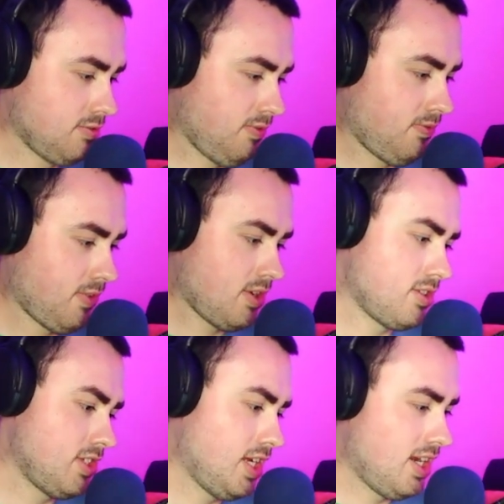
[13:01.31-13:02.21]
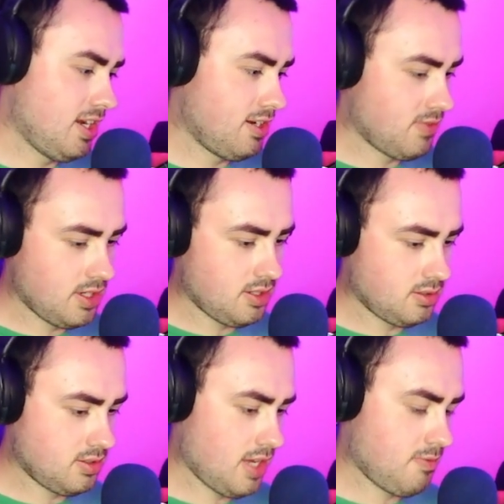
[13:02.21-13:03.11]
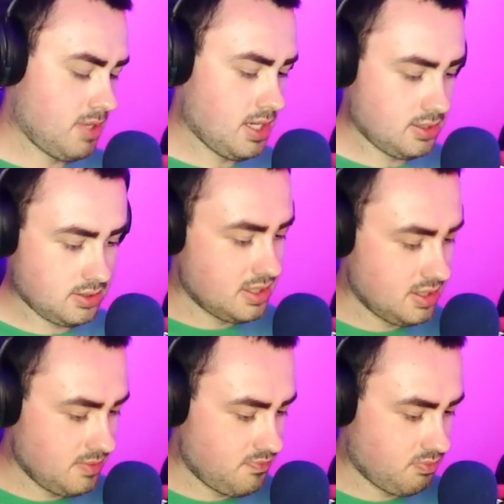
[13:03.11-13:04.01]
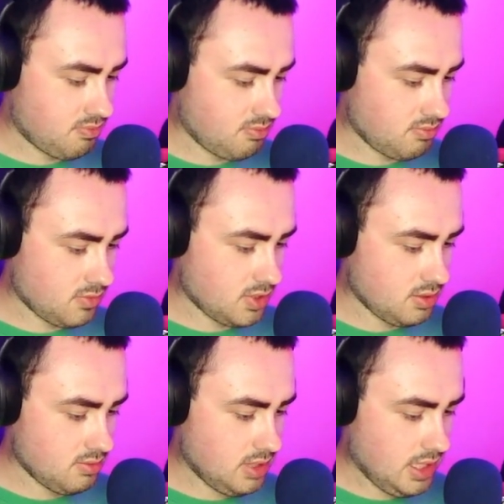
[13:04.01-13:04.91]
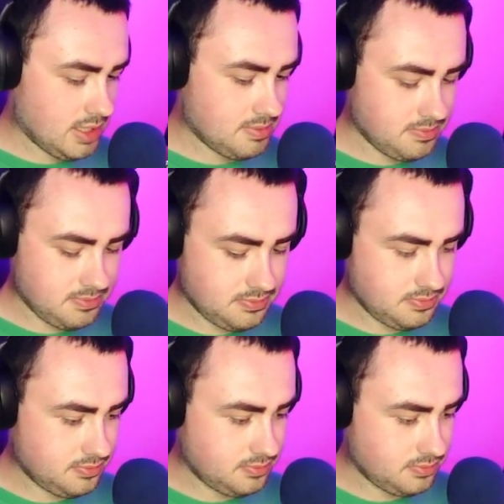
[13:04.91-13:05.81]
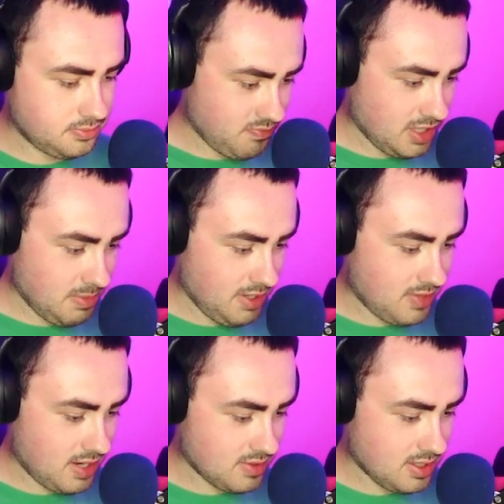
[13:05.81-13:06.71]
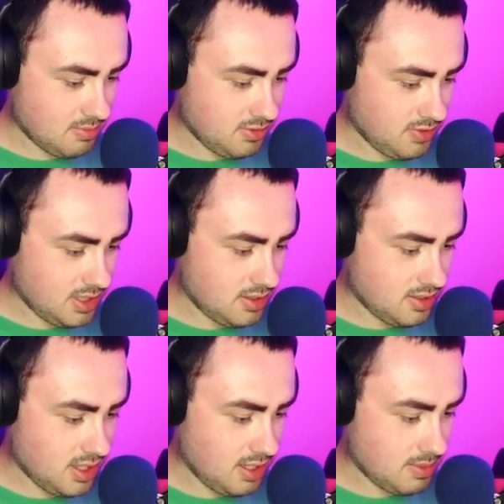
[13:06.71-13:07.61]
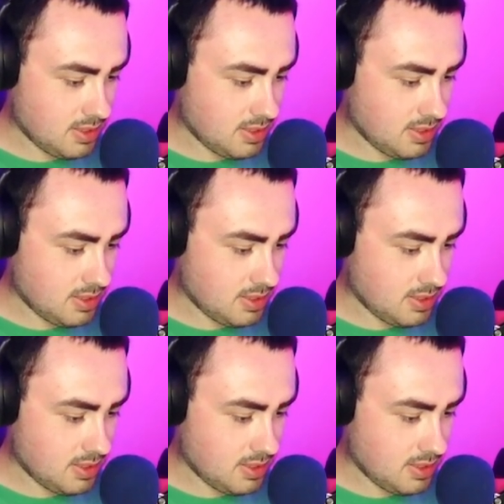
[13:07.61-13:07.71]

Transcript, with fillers: of 30, 30 odd FPS. Uh. Ah. You may have gathered that I'm not very good at gaming.